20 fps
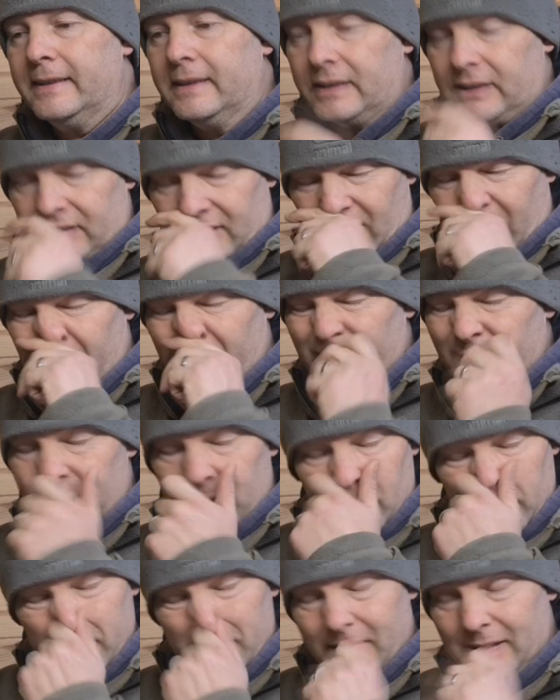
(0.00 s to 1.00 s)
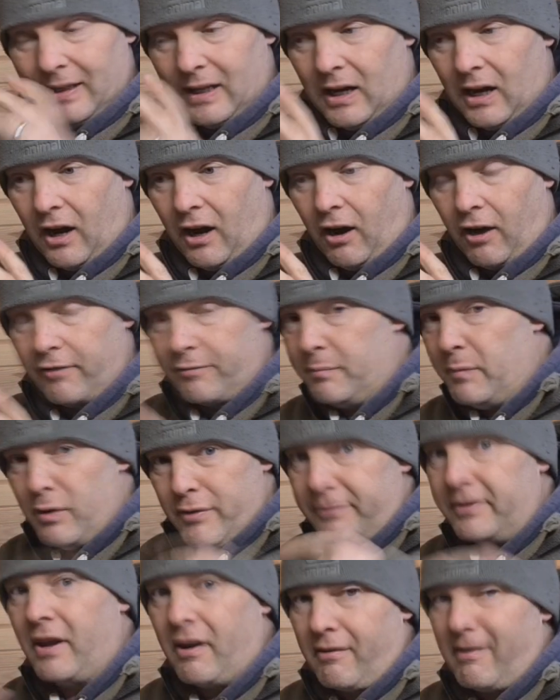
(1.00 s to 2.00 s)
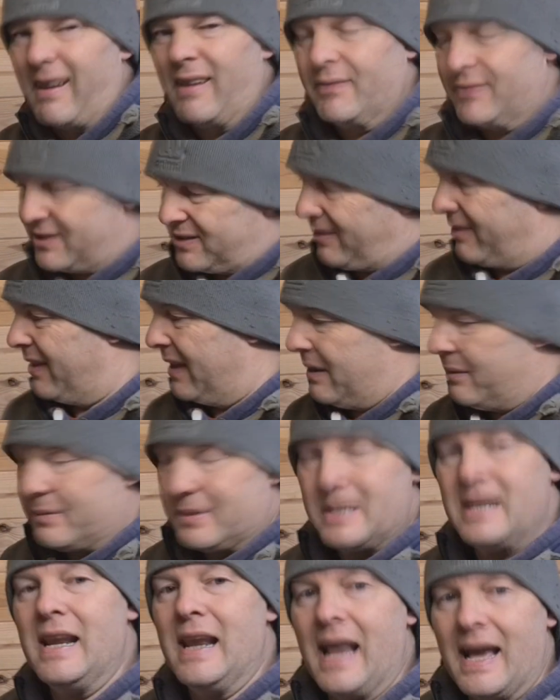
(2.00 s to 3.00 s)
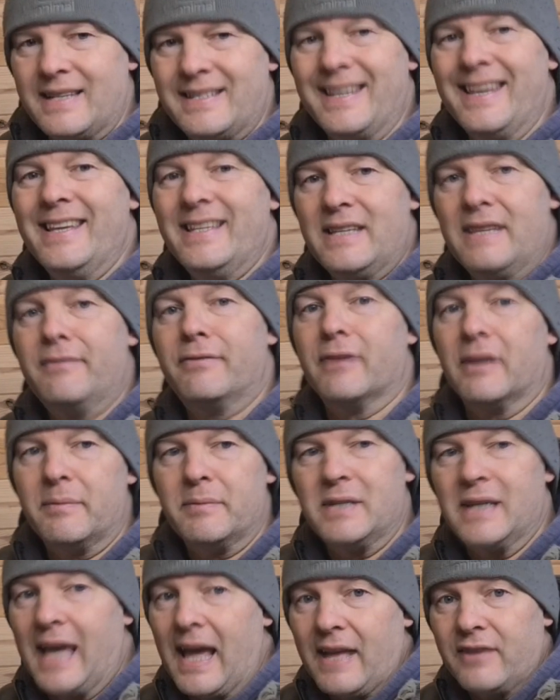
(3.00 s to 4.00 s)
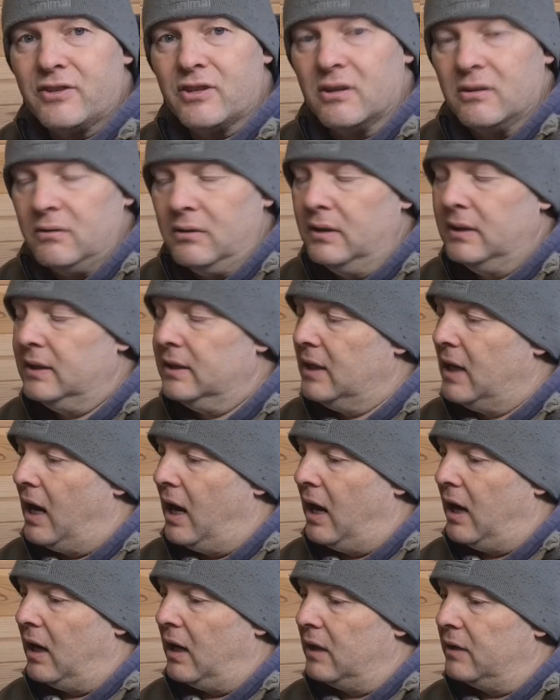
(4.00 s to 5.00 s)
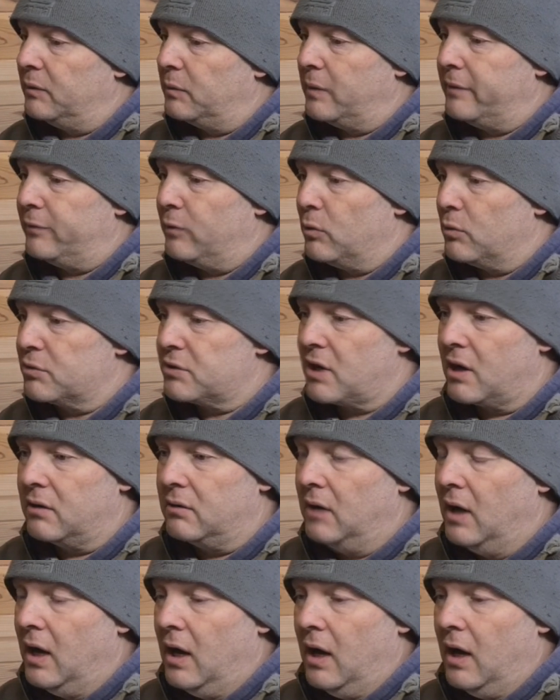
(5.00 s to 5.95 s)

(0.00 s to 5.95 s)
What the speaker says: so I've moved it around so that it was less easy for them to get to. And we've also